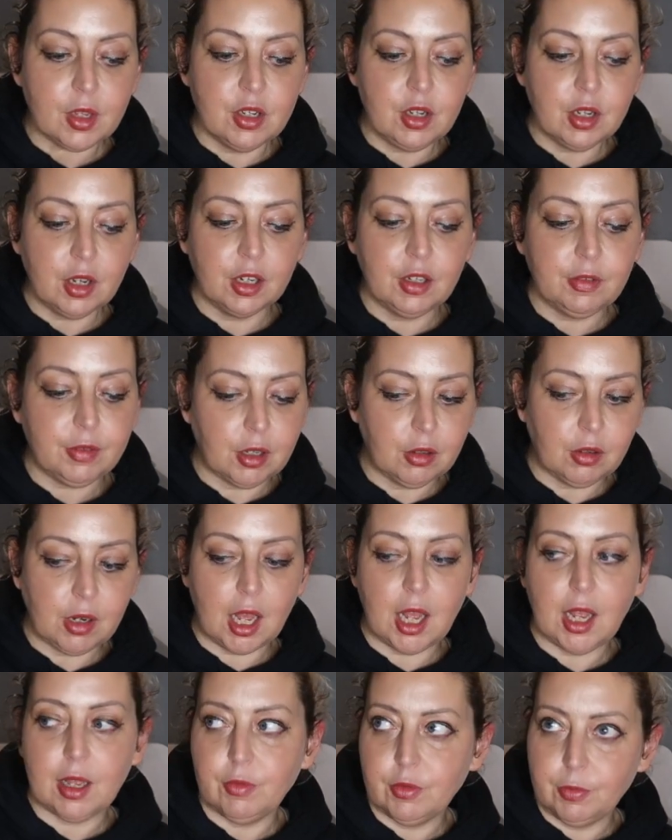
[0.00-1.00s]
And you kind of felt
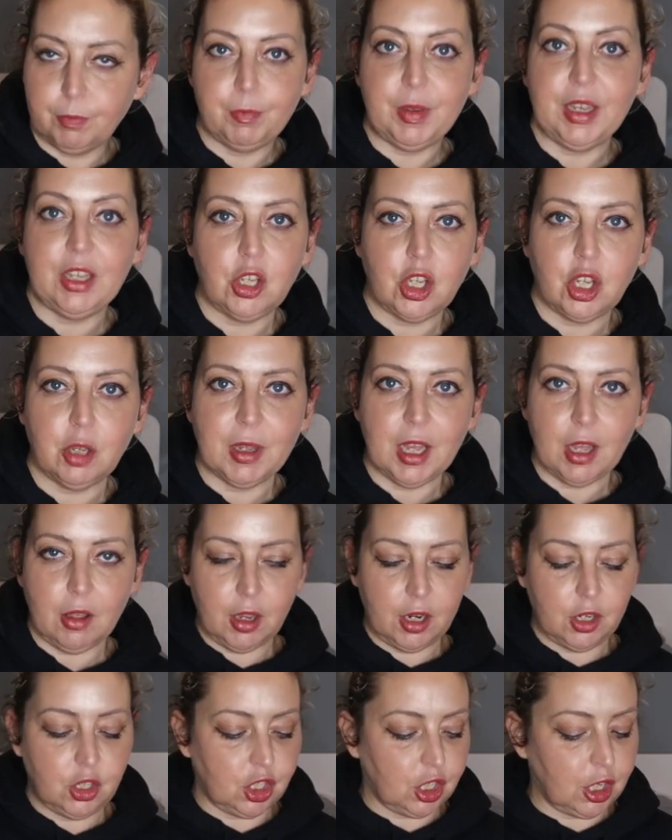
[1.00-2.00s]
like the big queue
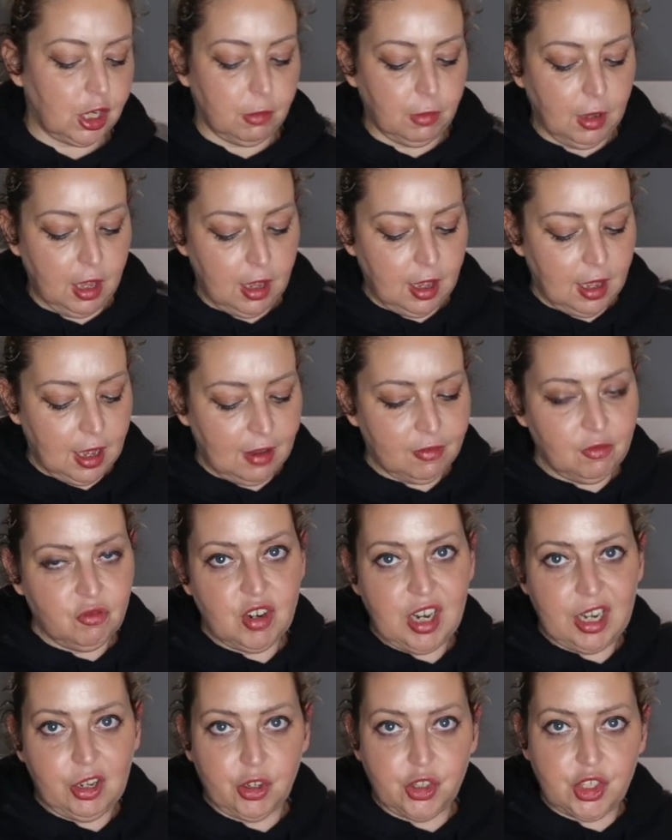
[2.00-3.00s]
behind you,
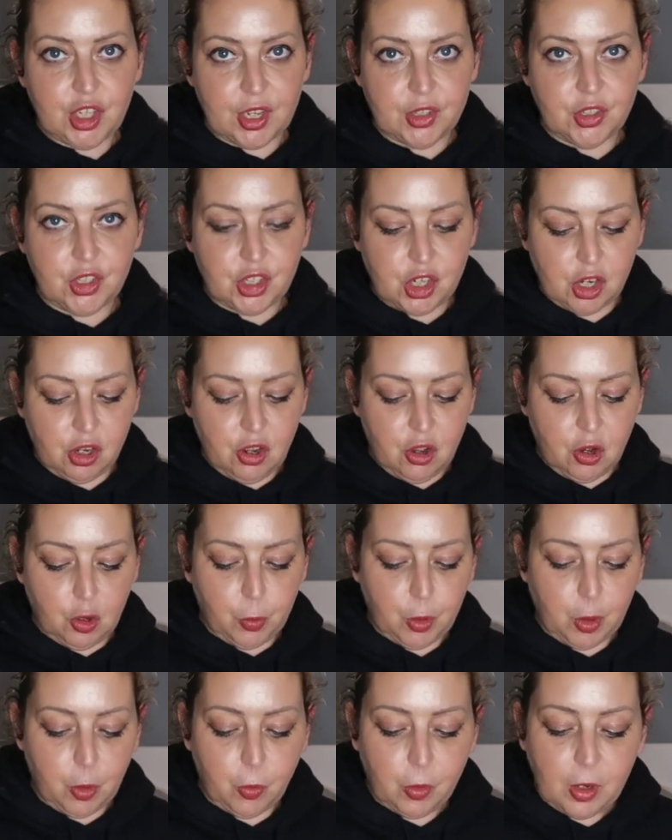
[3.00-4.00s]
haven't really got a chance to
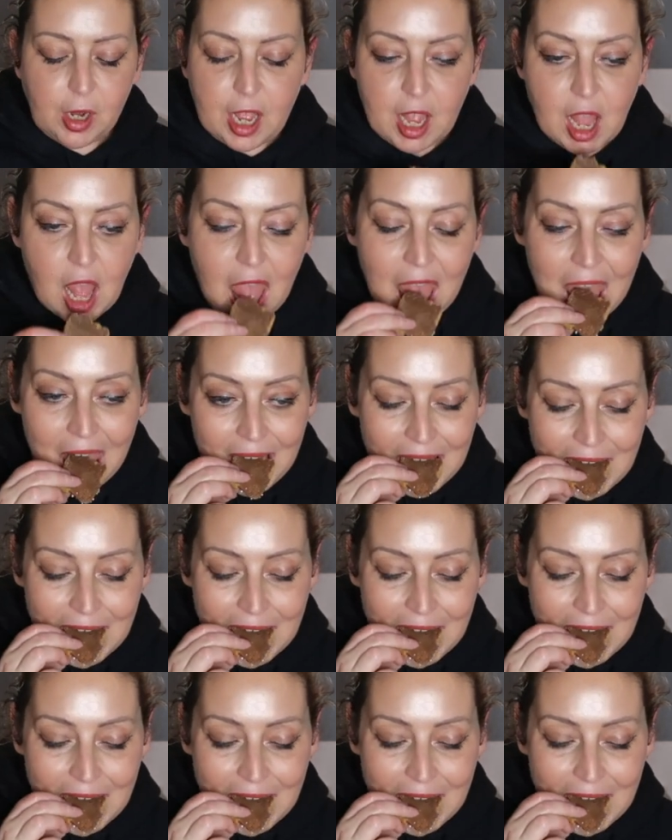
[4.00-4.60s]
look properly.